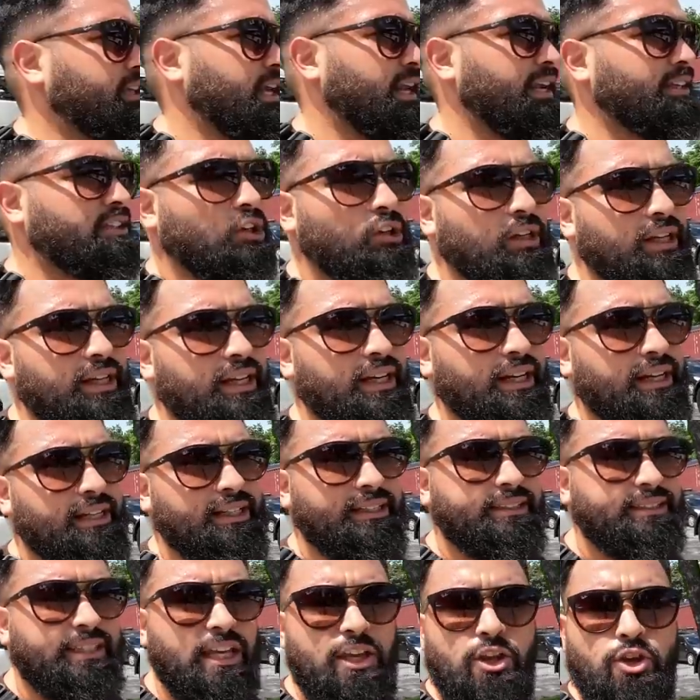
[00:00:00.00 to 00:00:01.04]
that it's only going to
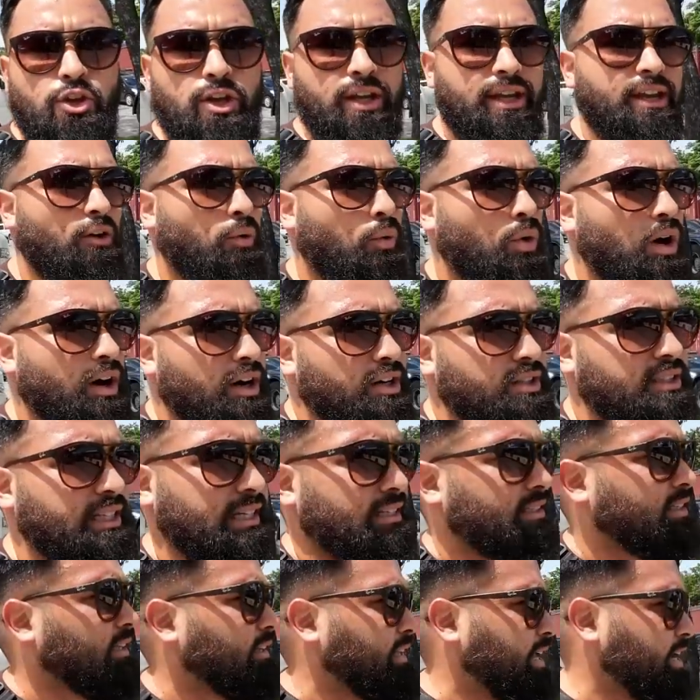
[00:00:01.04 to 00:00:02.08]
continue to get worse
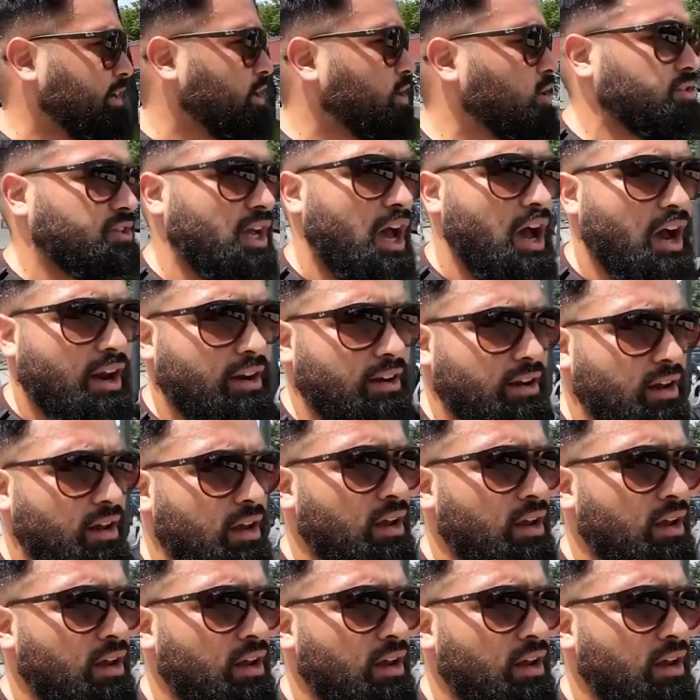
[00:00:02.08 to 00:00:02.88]
as the day goes on.